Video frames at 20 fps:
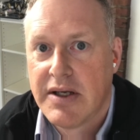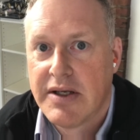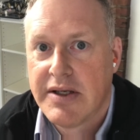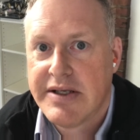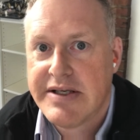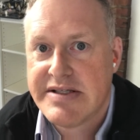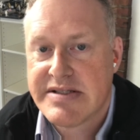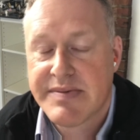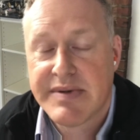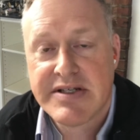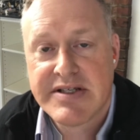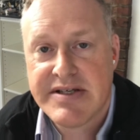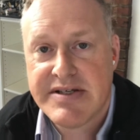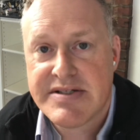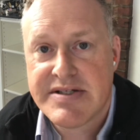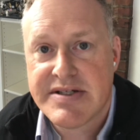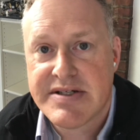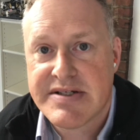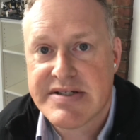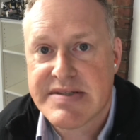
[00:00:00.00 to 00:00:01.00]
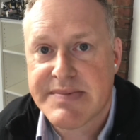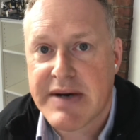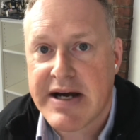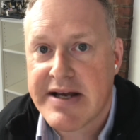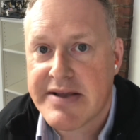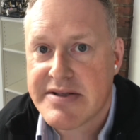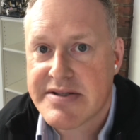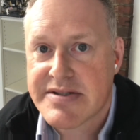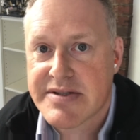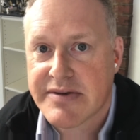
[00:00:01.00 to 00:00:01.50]
He's been teaching us by
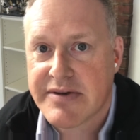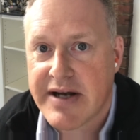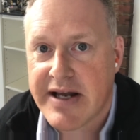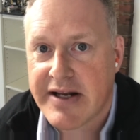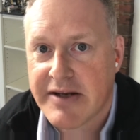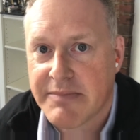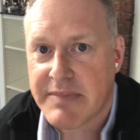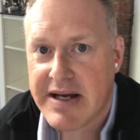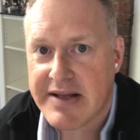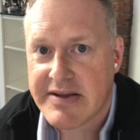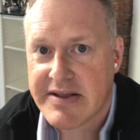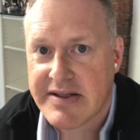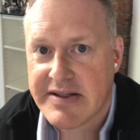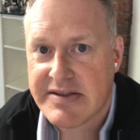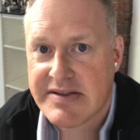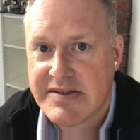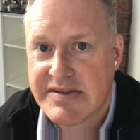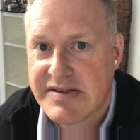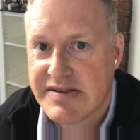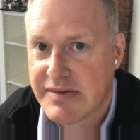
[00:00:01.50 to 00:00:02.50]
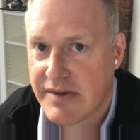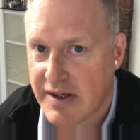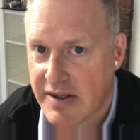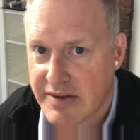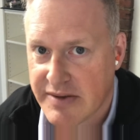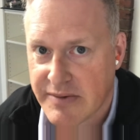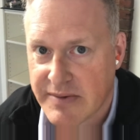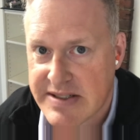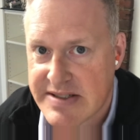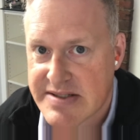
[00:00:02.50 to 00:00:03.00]
the Socratic method all
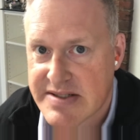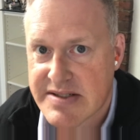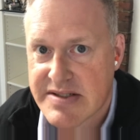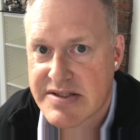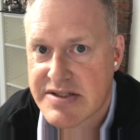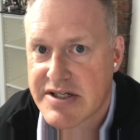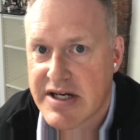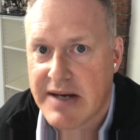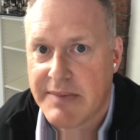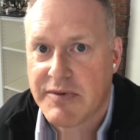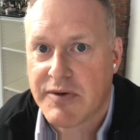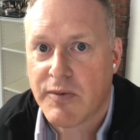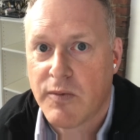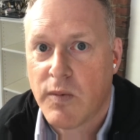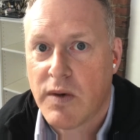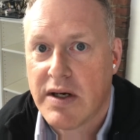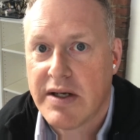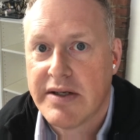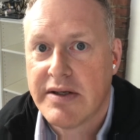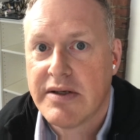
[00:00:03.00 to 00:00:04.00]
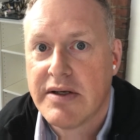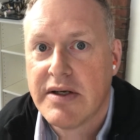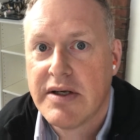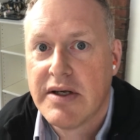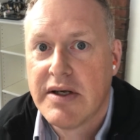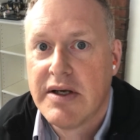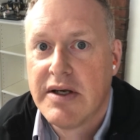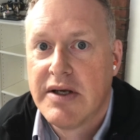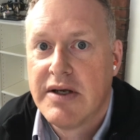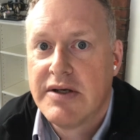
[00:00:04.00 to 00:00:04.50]
the way since chapter one,
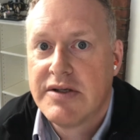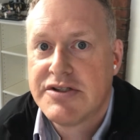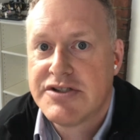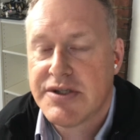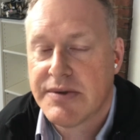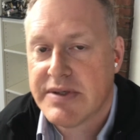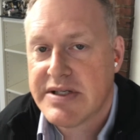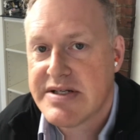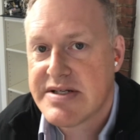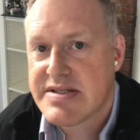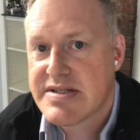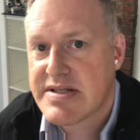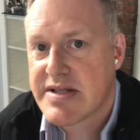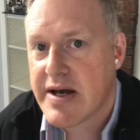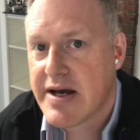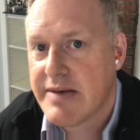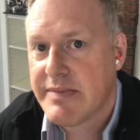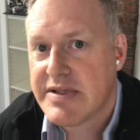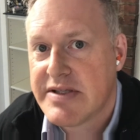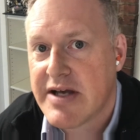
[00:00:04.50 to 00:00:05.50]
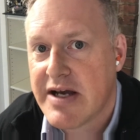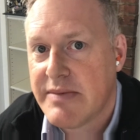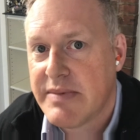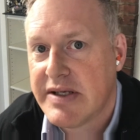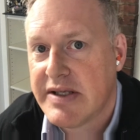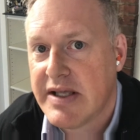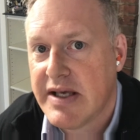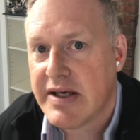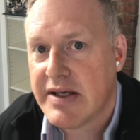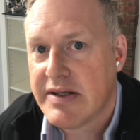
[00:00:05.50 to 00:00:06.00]
showing us time and time
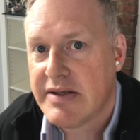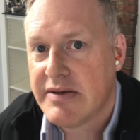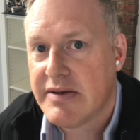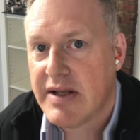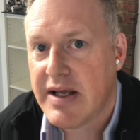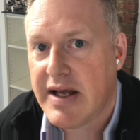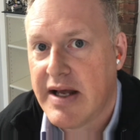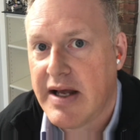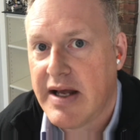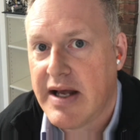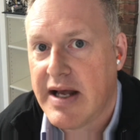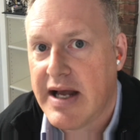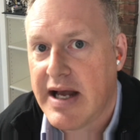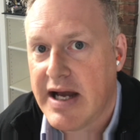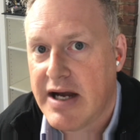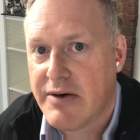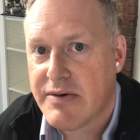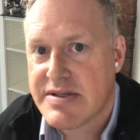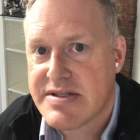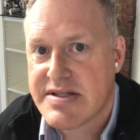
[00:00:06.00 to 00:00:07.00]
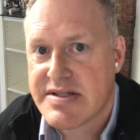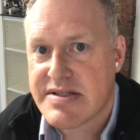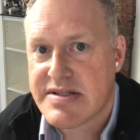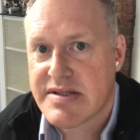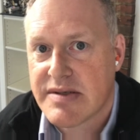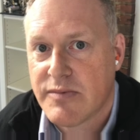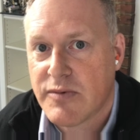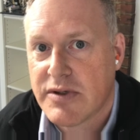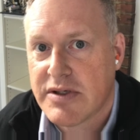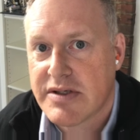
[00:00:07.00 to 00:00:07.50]
again how a
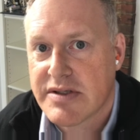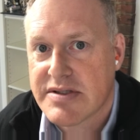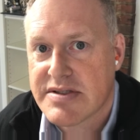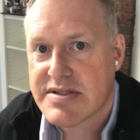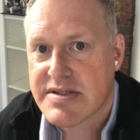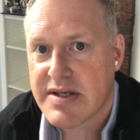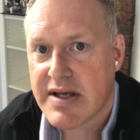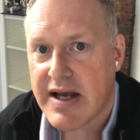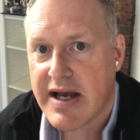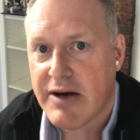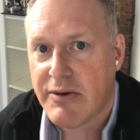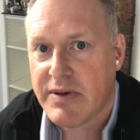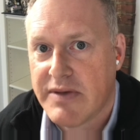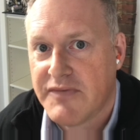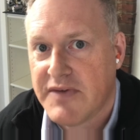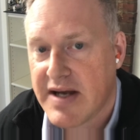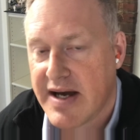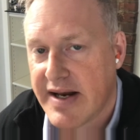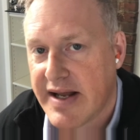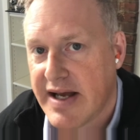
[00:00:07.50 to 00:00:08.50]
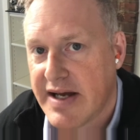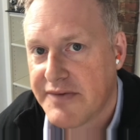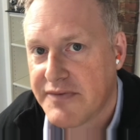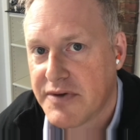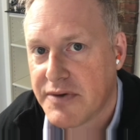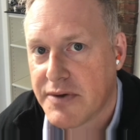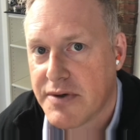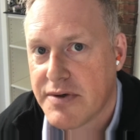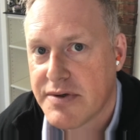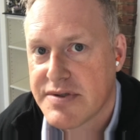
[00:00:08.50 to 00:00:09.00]
system works, how we've got to have
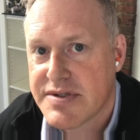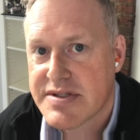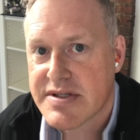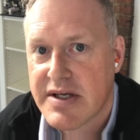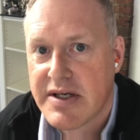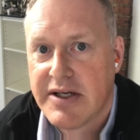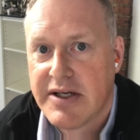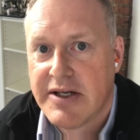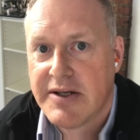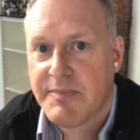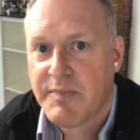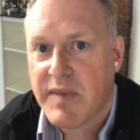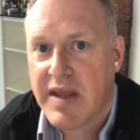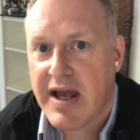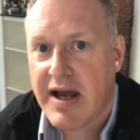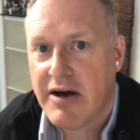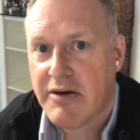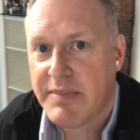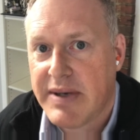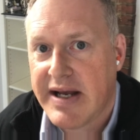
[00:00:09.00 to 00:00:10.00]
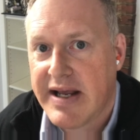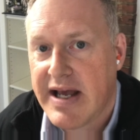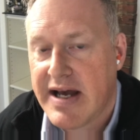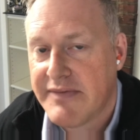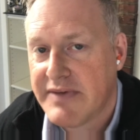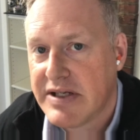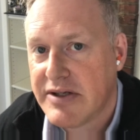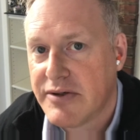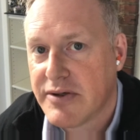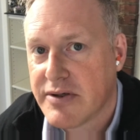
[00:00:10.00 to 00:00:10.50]
goals, how by
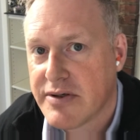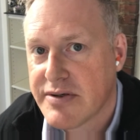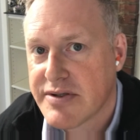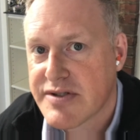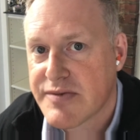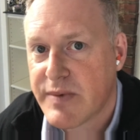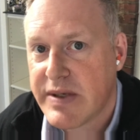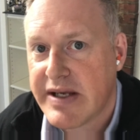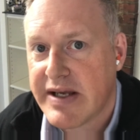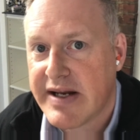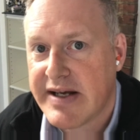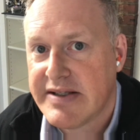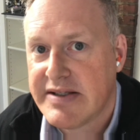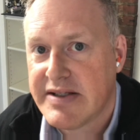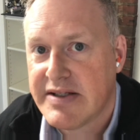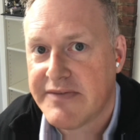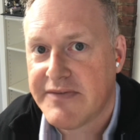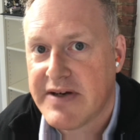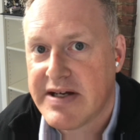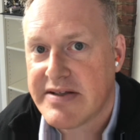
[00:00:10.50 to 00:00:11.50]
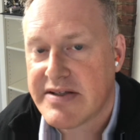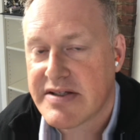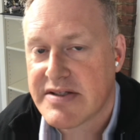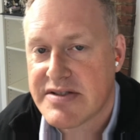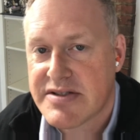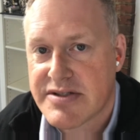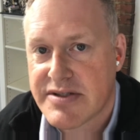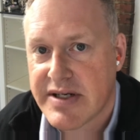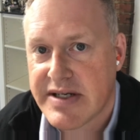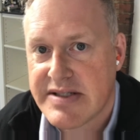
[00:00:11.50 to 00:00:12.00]
having goals, we can identify the
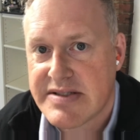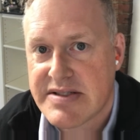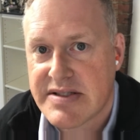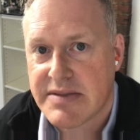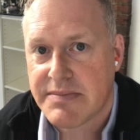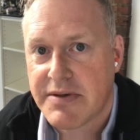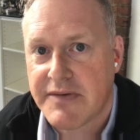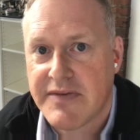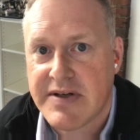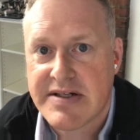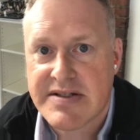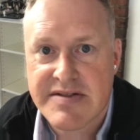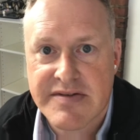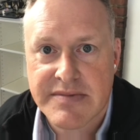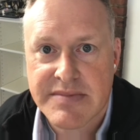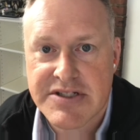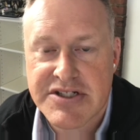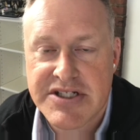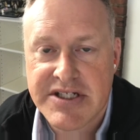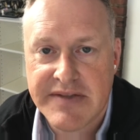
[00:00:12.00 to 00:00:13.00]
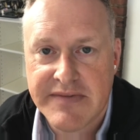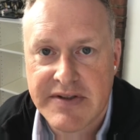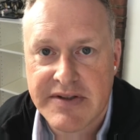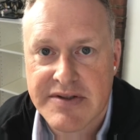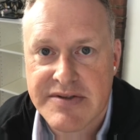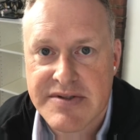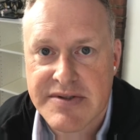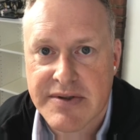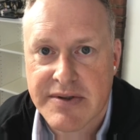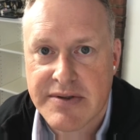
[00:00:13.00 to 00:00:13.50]
constraints that prevent us from achieving
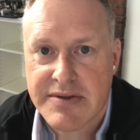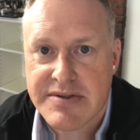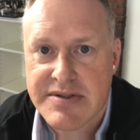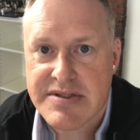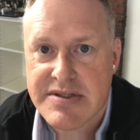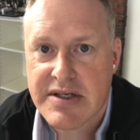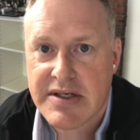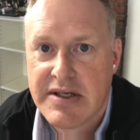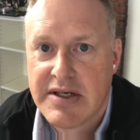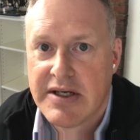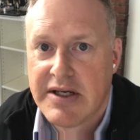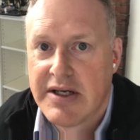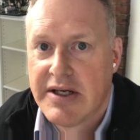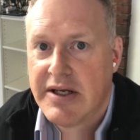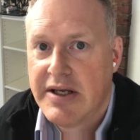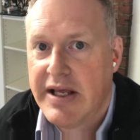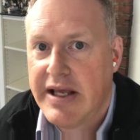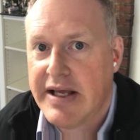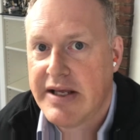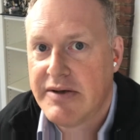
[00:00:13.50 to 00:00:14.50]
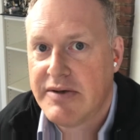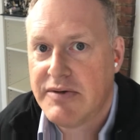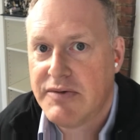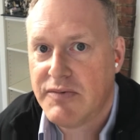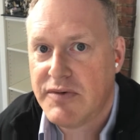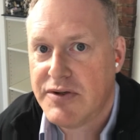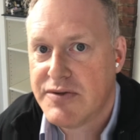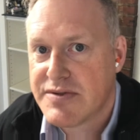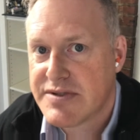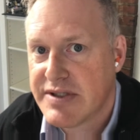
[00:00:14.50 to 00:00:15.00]
those goals, and
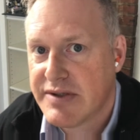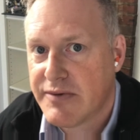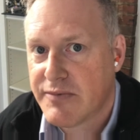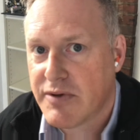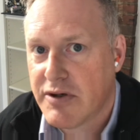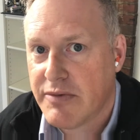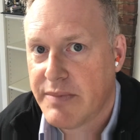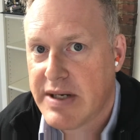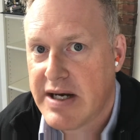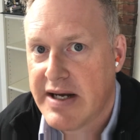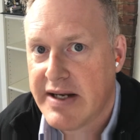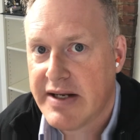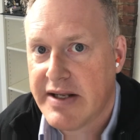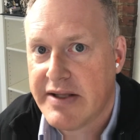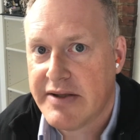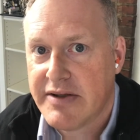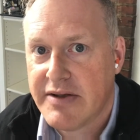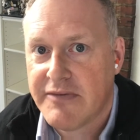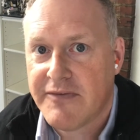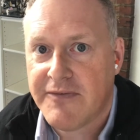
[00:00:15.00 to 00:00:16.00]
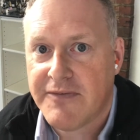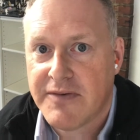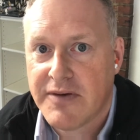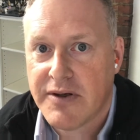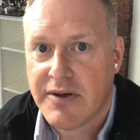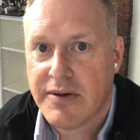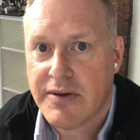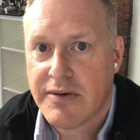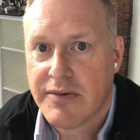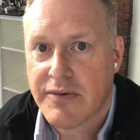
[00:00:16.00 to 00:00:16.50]
using the robot in the
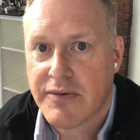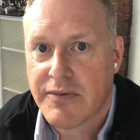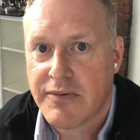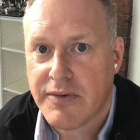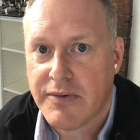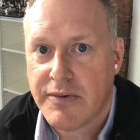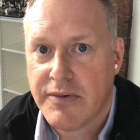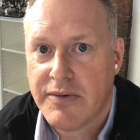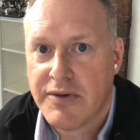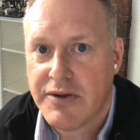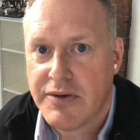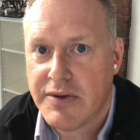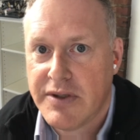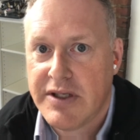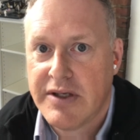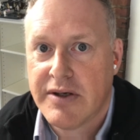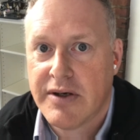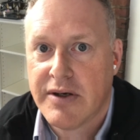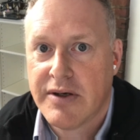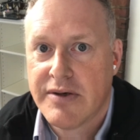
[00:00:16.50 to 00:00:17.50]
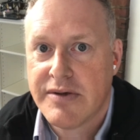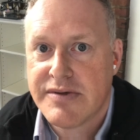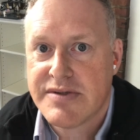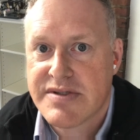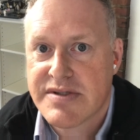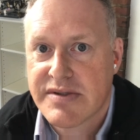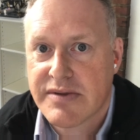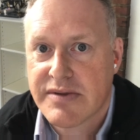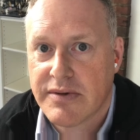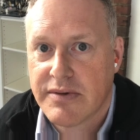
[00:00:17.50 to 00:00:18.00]
flow through
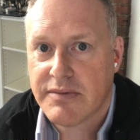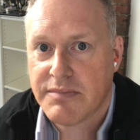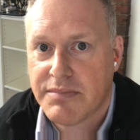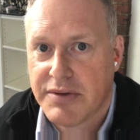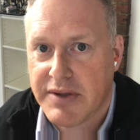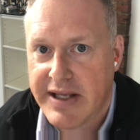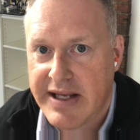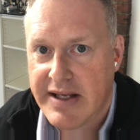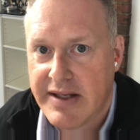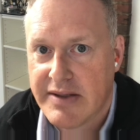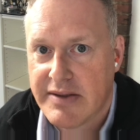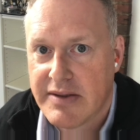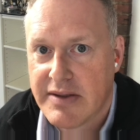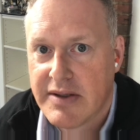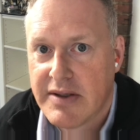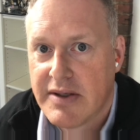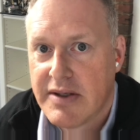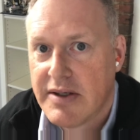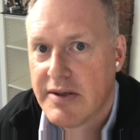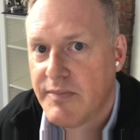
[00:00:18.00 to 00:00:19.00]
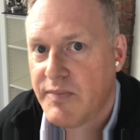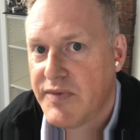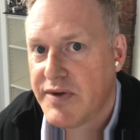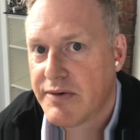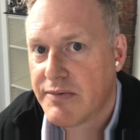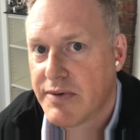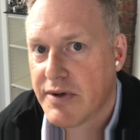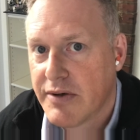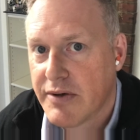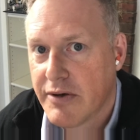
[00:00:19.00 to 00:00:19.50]
Unico's plant that
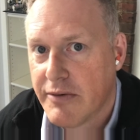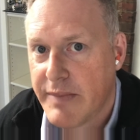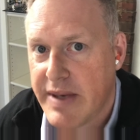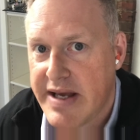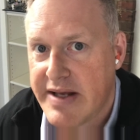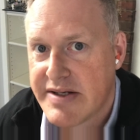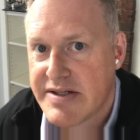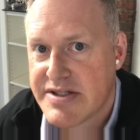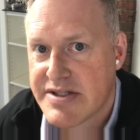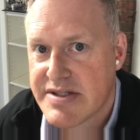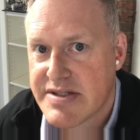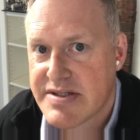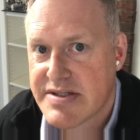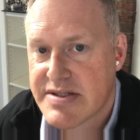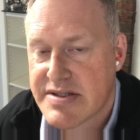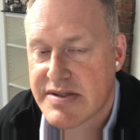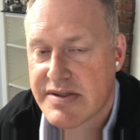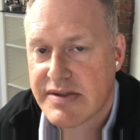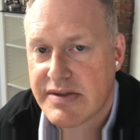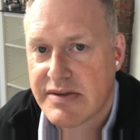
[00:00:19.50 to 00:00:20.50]
Rogo manages